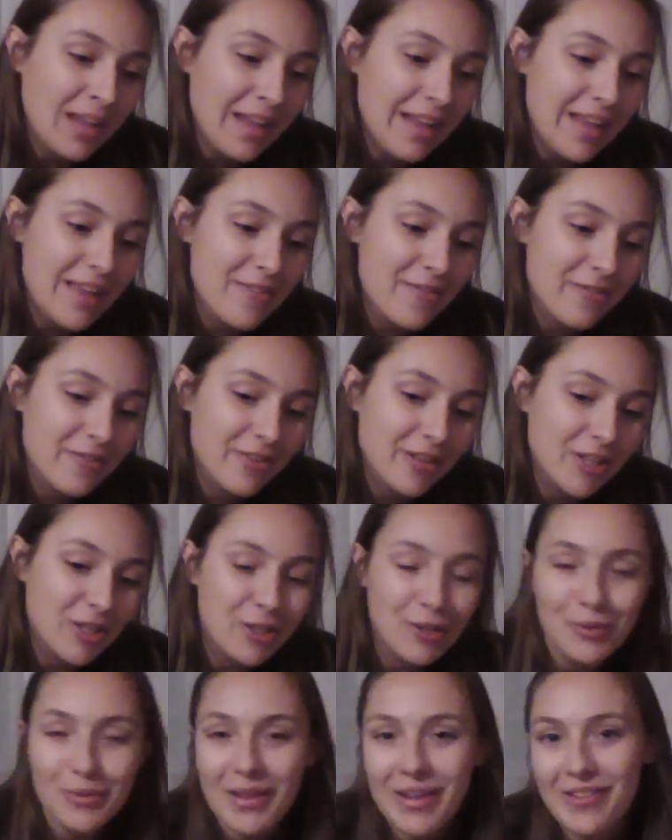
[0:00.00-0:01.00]
If
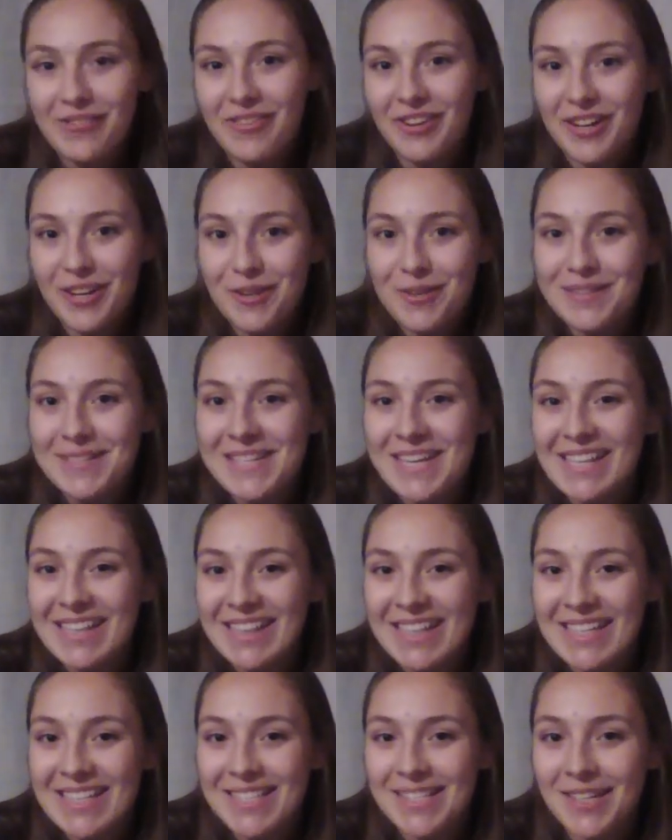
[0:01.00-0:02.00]
you like videos like
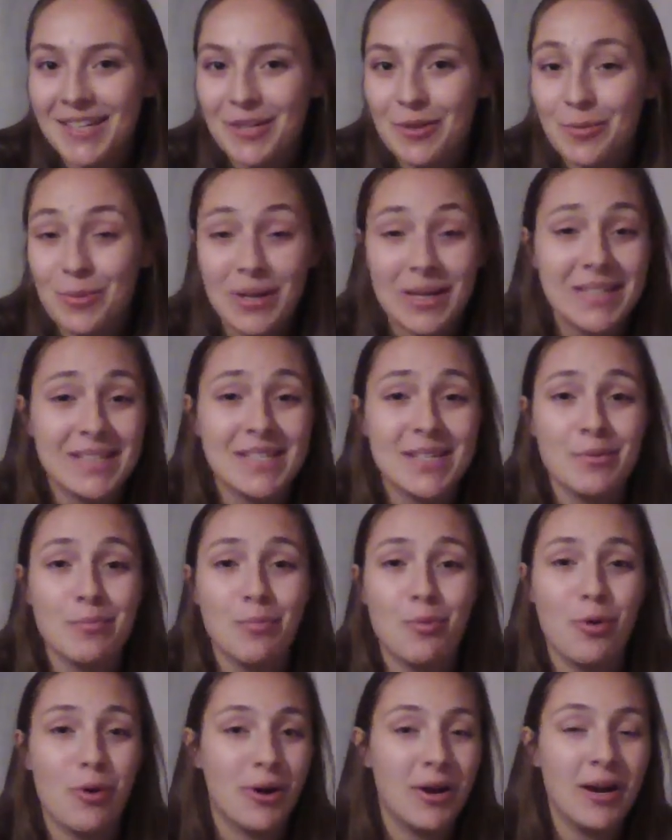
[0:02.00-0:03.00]
this and you want to see
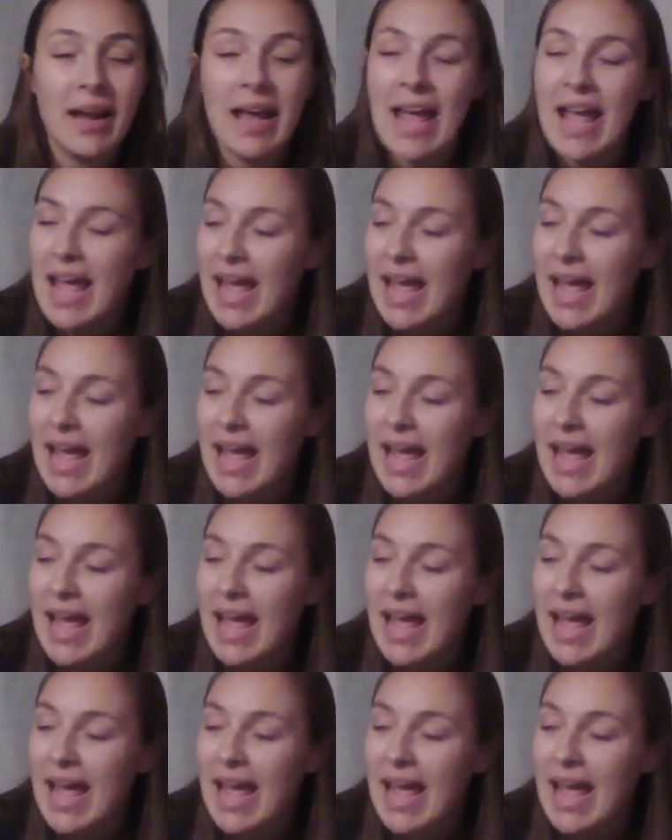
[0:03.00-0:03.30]
more